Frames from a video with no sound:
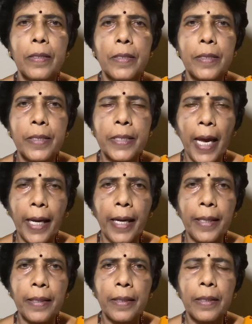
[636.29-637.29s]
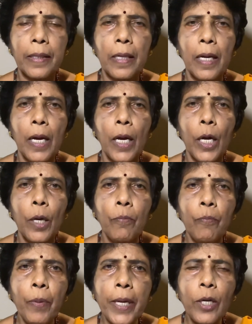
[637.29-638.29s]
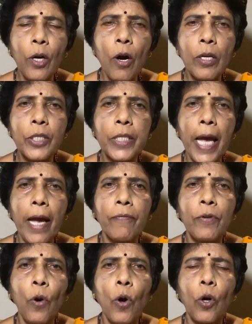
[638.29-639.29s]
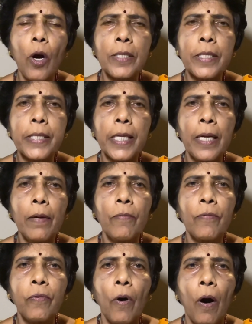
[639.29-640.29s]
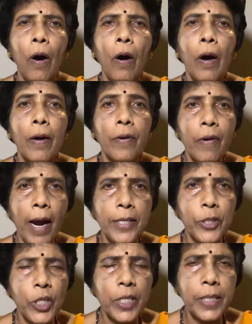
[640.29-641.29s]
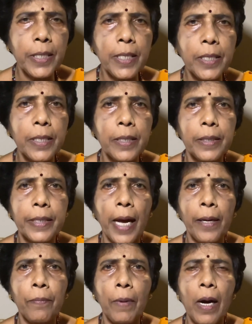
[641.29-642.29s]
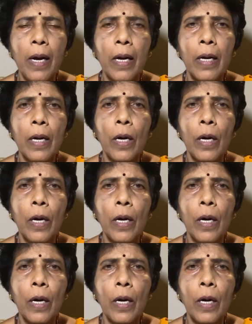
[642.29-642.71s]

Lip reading: Second, because they have no concern for righteousness, dharma,